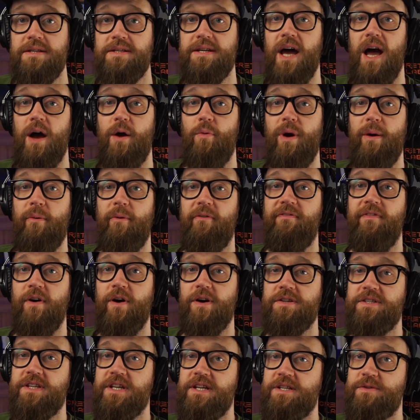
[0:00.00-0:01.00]
So we were
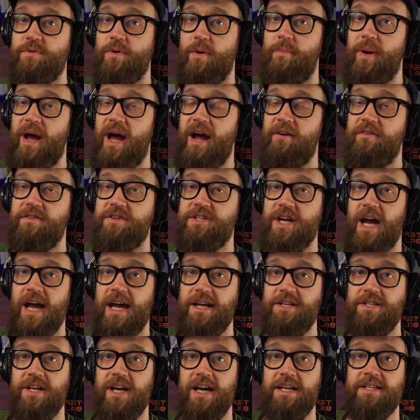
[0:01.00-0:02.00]
forced into a pair of
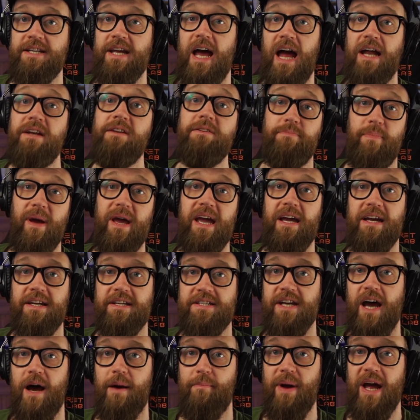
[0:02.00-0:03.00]
changes, and being as
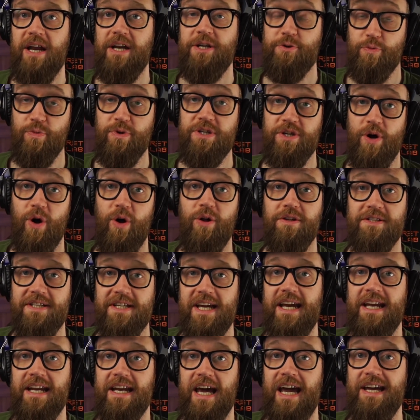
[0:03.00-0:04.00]
our bench was all
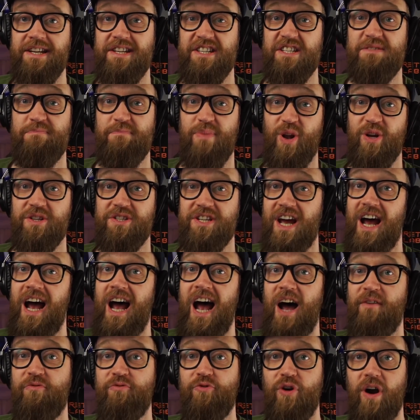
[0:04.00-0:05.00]
teenagers plus a
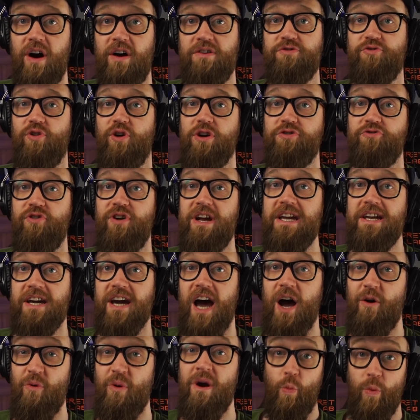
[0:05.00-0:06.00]
half-crocked
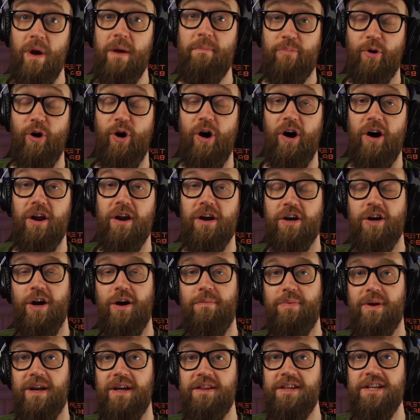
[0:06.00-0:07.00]
Rodrigo, we brought on a
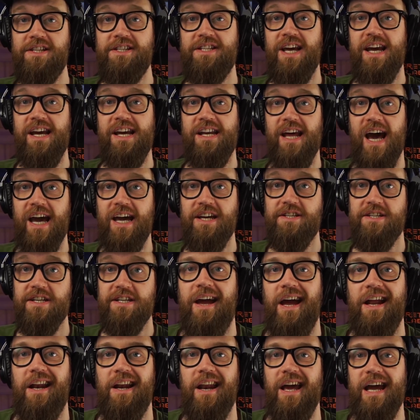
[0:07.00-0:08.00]
couple of the teenagers
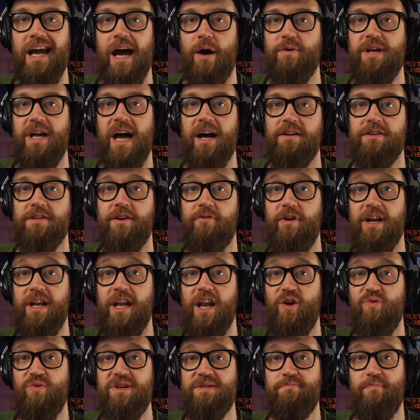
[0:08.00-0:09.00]
in Leo Yelder and
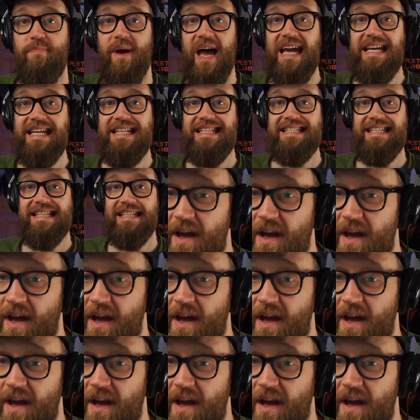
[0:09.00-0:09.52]
Lewis Bate.